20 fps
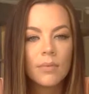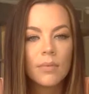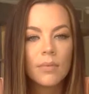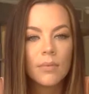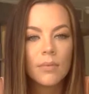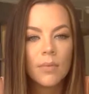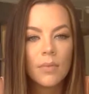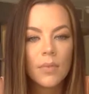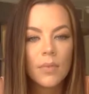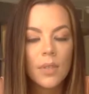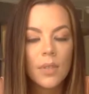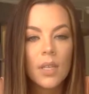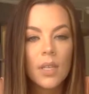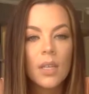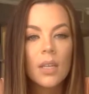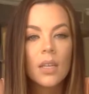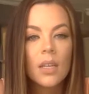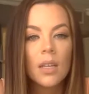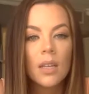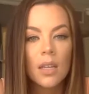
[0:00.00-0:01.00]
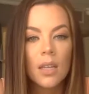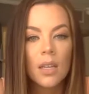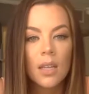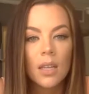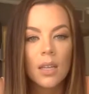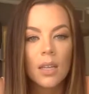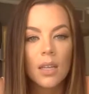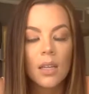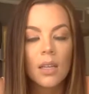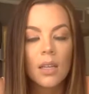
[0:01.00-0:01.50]

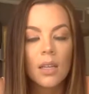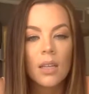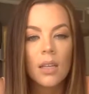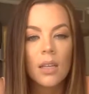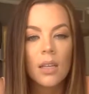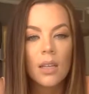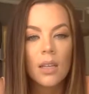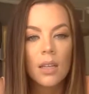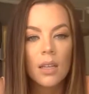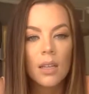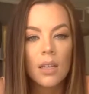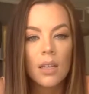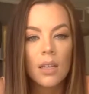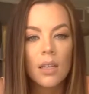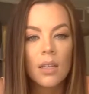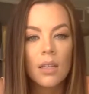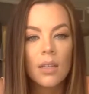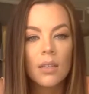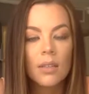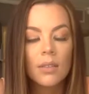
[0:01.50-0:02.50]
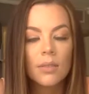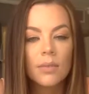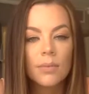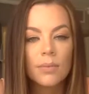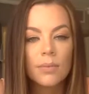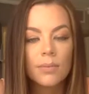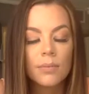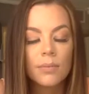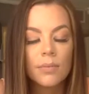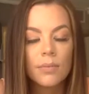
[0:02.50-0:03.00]

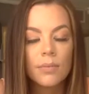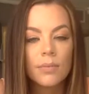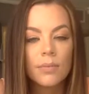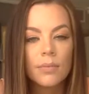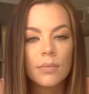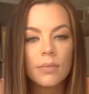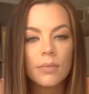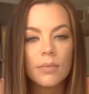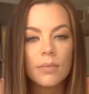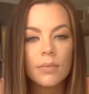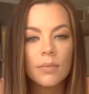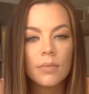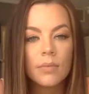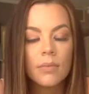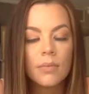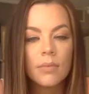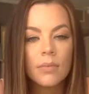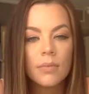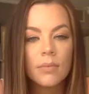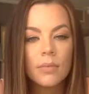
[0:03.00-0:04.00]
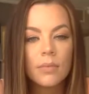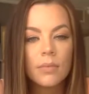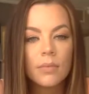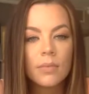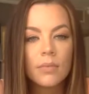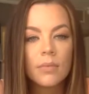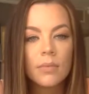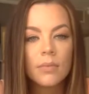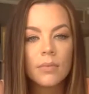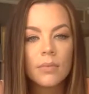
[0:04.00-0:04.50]

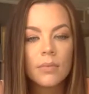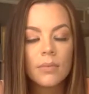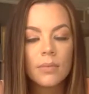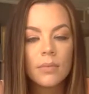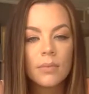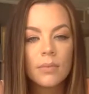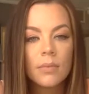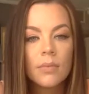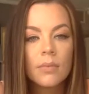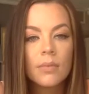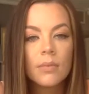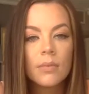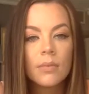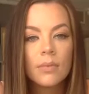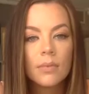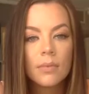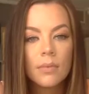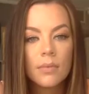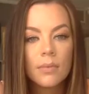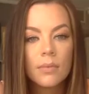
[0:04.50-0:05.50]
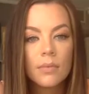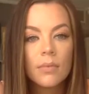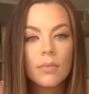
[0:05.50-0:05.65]
This person isn't speaking.